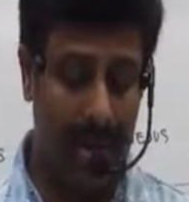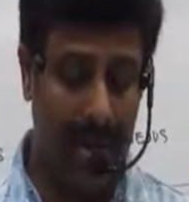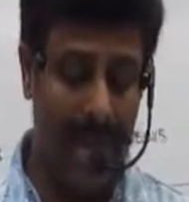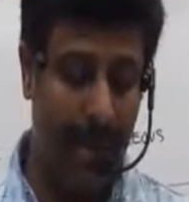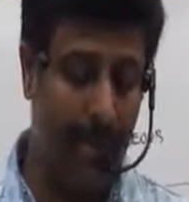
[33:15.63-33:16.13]

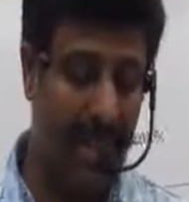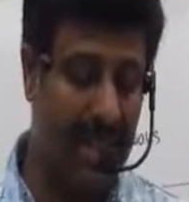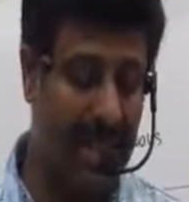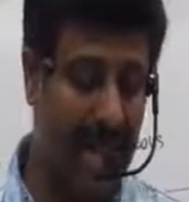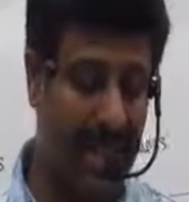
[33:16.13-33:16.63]

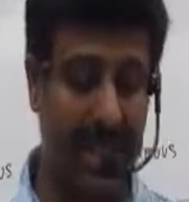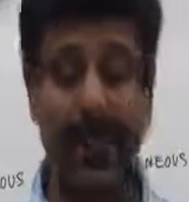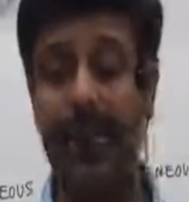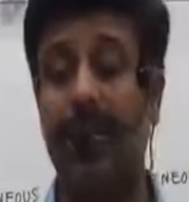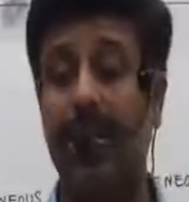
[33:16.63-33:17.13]
sample
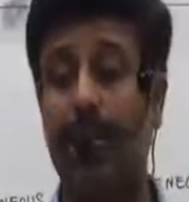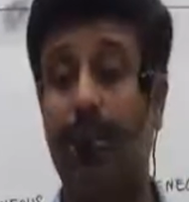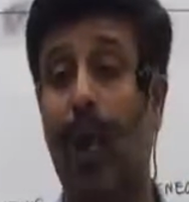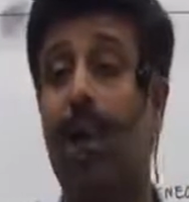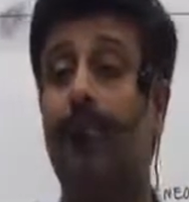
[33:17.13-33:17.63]
size is
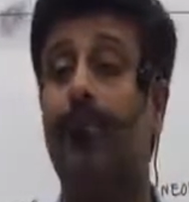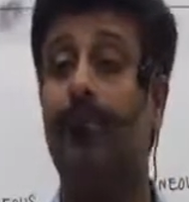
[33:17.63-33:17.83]
small.